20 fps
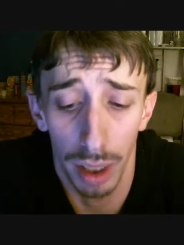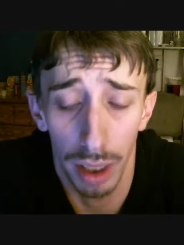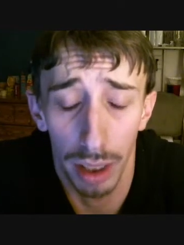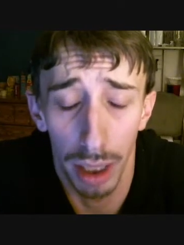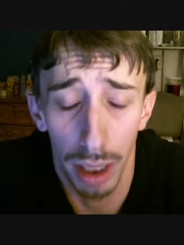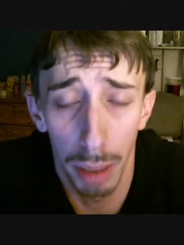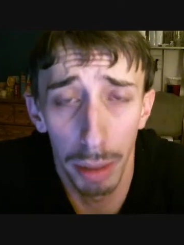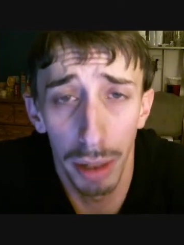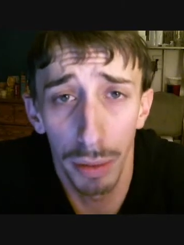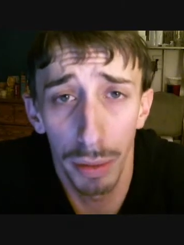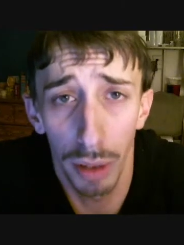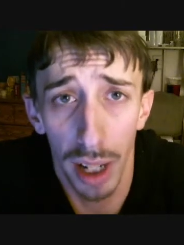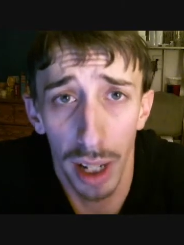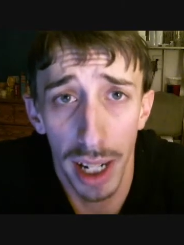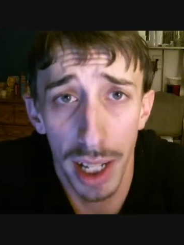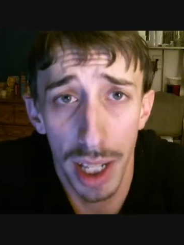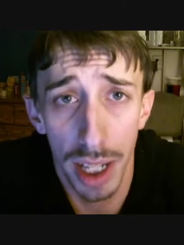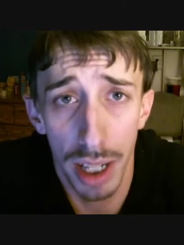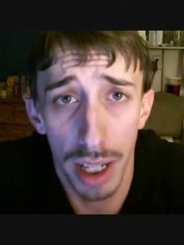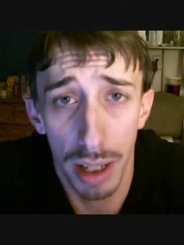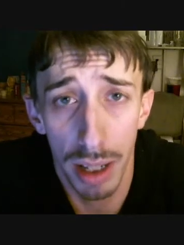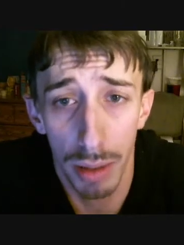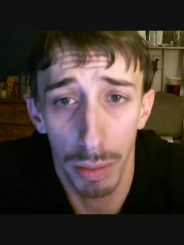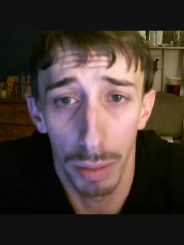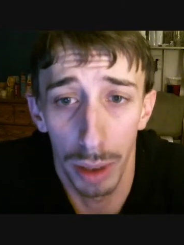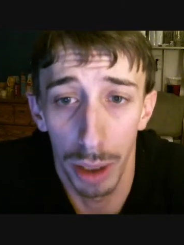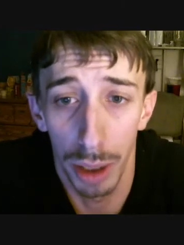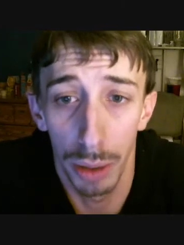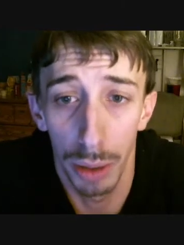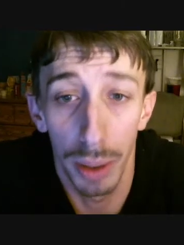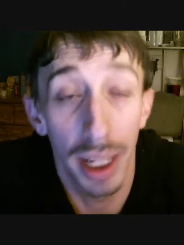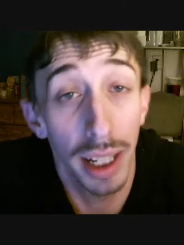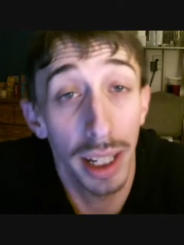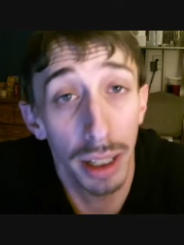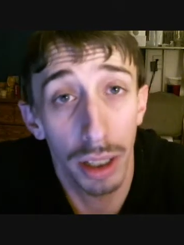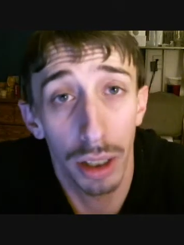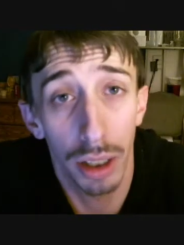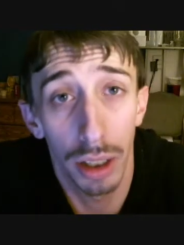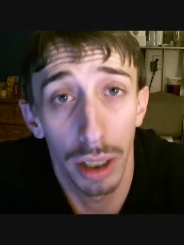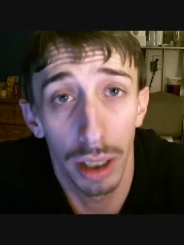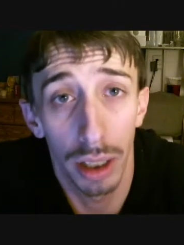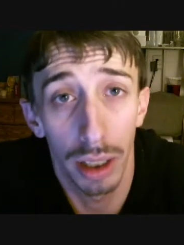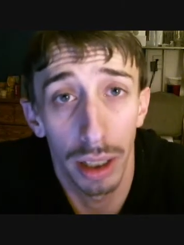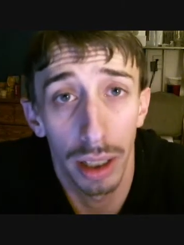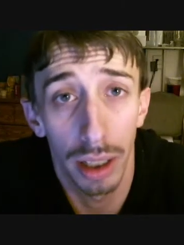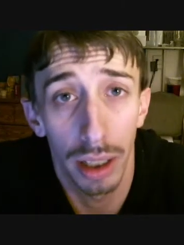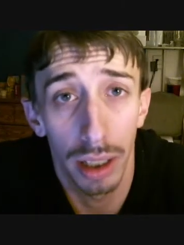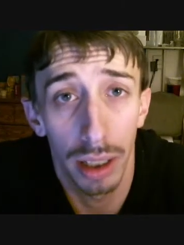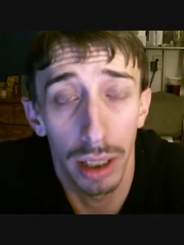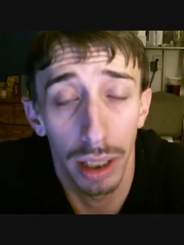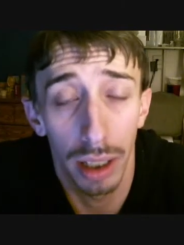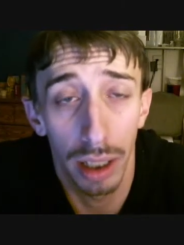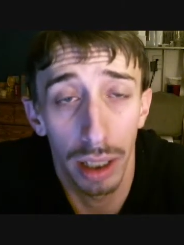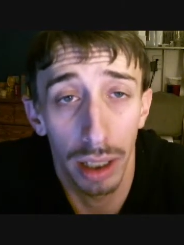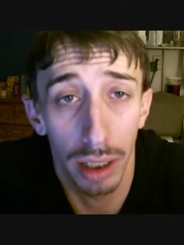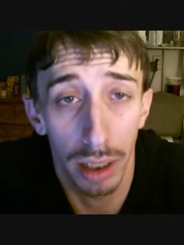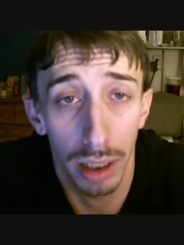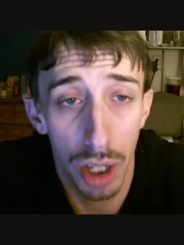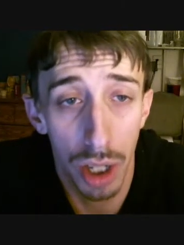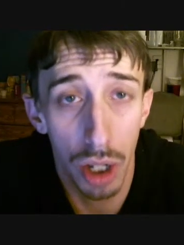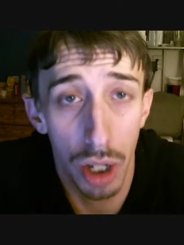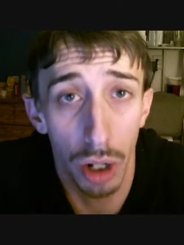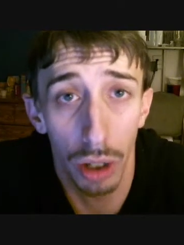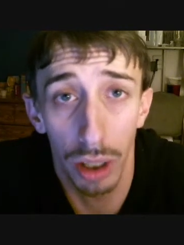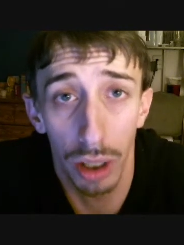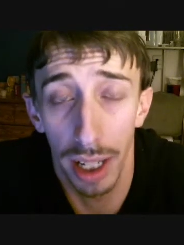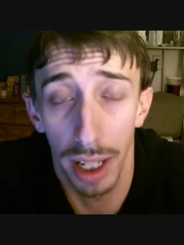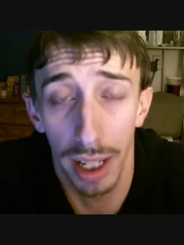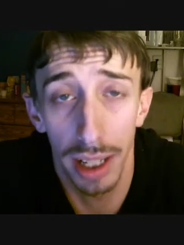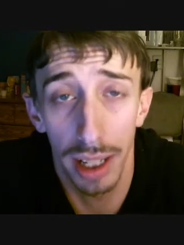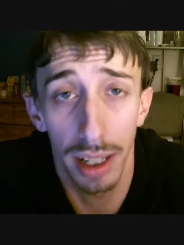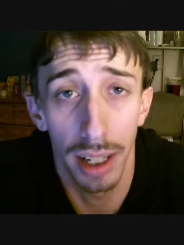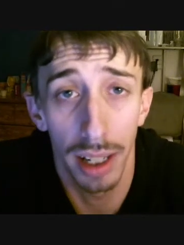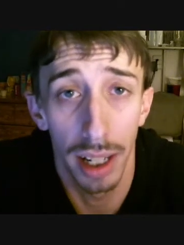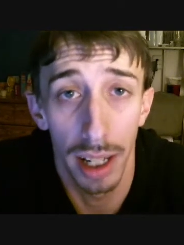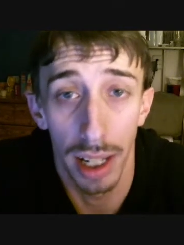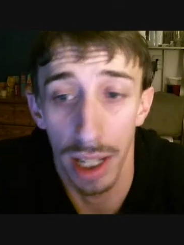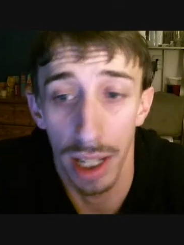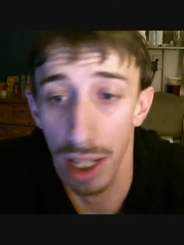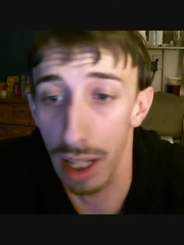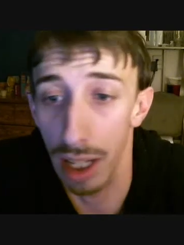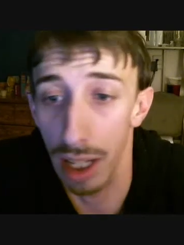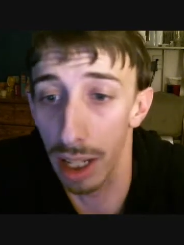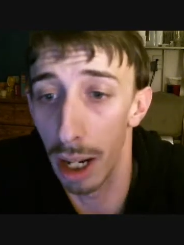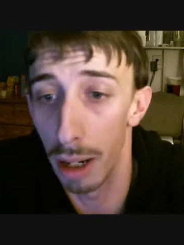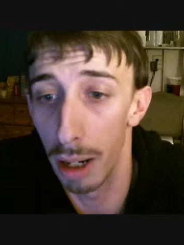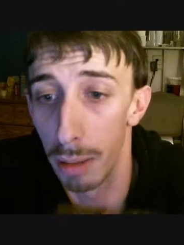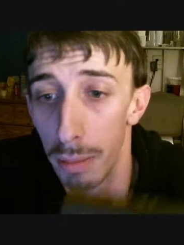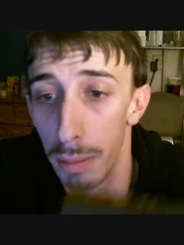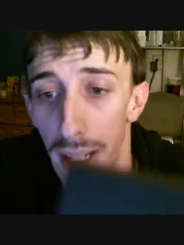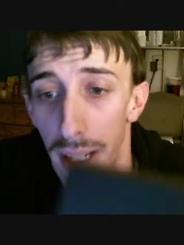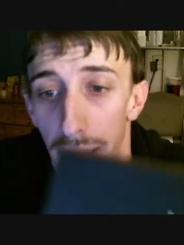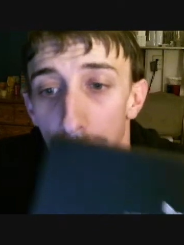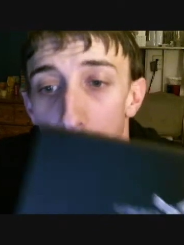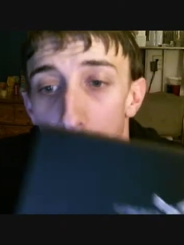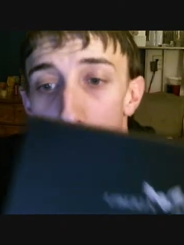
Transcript: Liberty Flights, when you get your starter kit, it's going to come in